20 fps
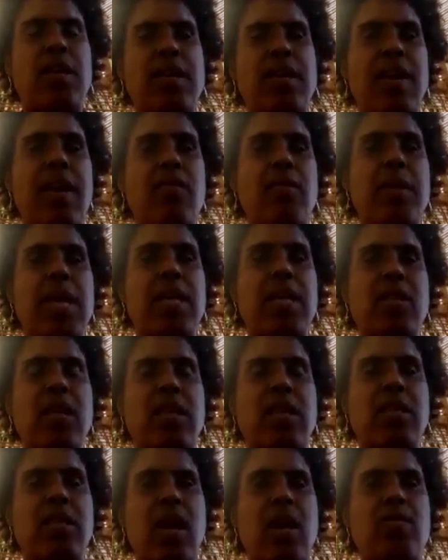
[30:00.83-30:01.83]
that all you need
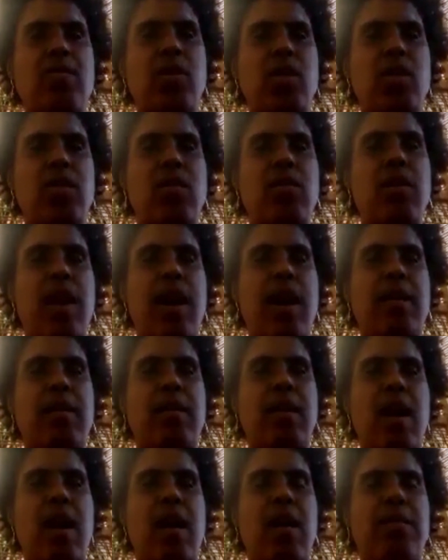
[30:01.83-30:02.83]
to do is kind of,
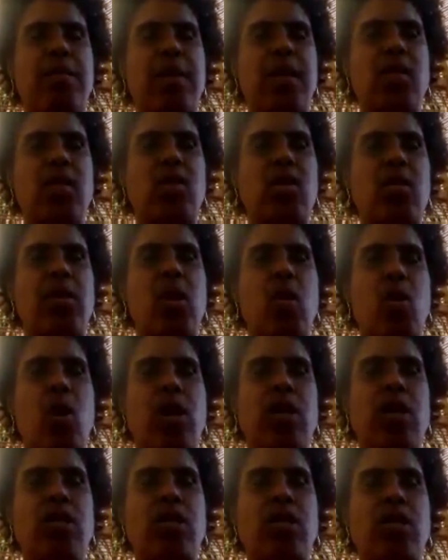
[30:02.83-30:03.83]
uh, they do
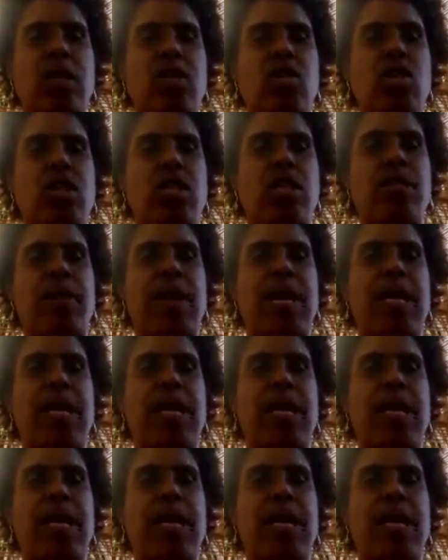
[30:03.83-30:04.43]
all the work for you.